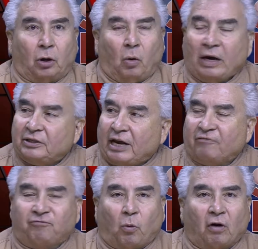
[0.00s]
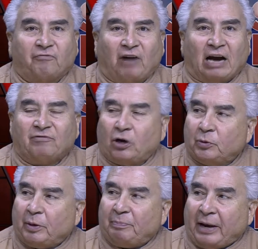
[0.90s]
oh, I'd say four or five
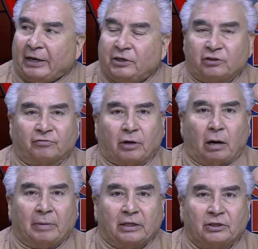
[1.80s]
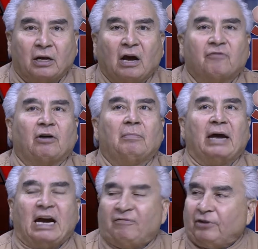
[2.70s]
hundred pages of comments from
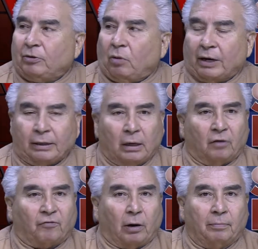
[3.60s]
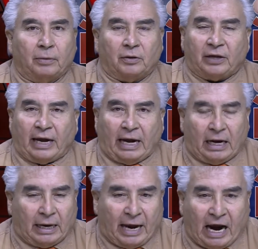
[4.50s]
everyone, from the
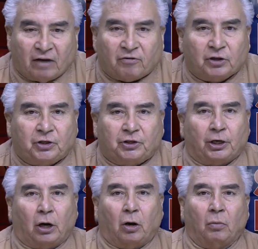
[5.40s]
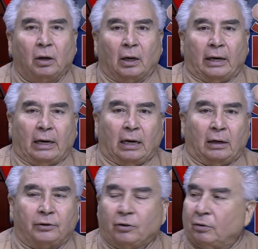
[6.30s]
average Joe.
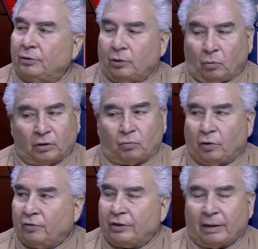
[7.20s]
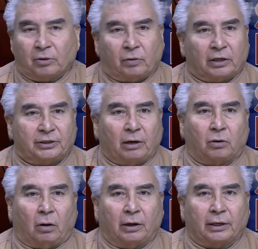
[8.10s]
Uh, your, you know, what, what, are the Democrats now
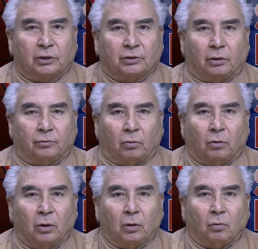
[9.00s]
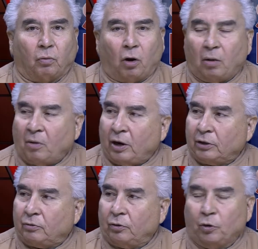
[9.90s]
calling us? The the
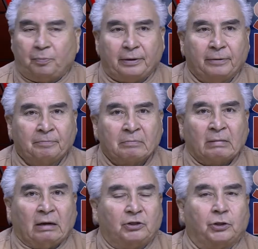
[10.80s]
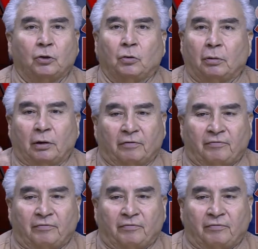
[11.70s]
Walmart group to uh,